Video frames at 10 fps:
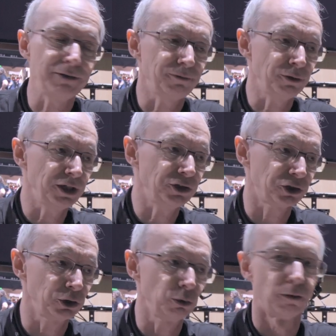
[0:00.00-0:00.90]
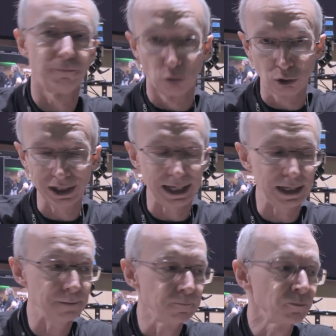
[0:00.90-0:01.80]
if you need to, or
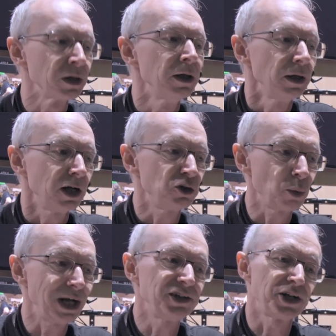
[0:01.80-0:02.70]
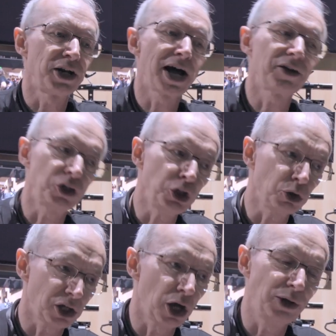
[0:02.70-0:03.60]
4K, as well as another new
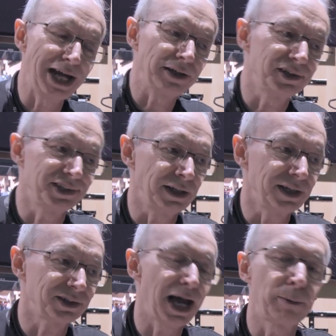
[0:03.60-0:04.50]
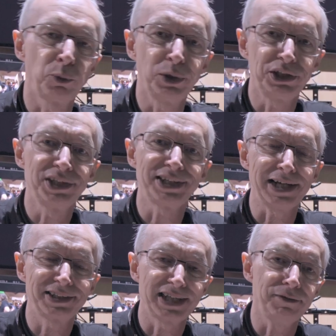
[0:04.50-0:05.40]
codec that's in this camera, which is
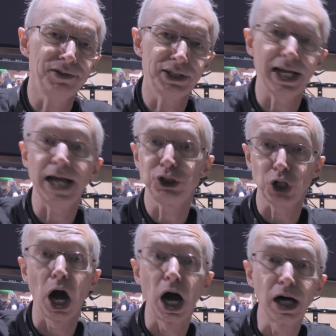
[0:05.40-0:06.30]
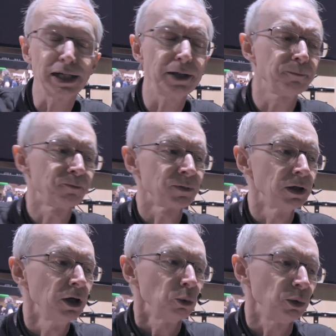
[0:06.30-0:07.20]
XAVC-HI,
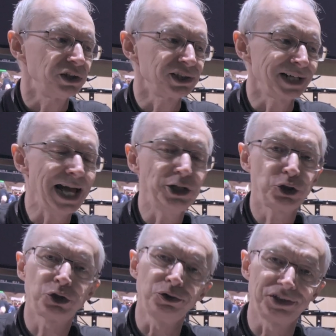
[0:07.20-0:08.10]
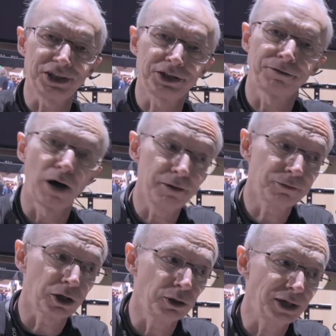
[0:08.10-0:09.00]
which is an
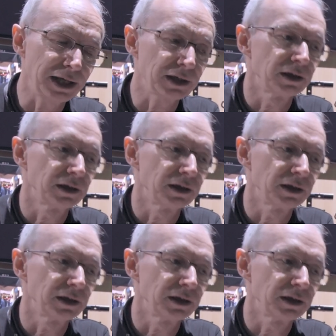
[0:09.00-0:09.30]
H.265 codec